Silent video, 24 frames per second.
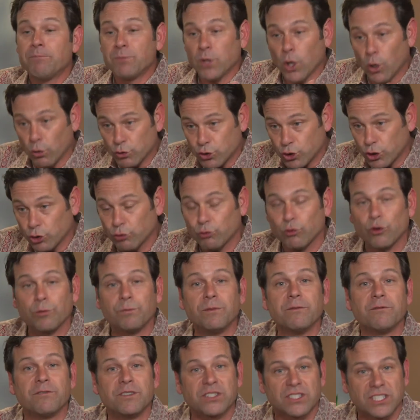host a group
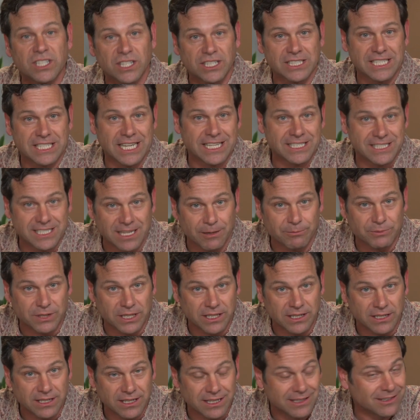and facilitate
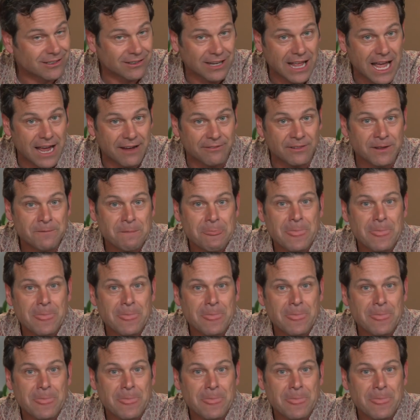something in their life.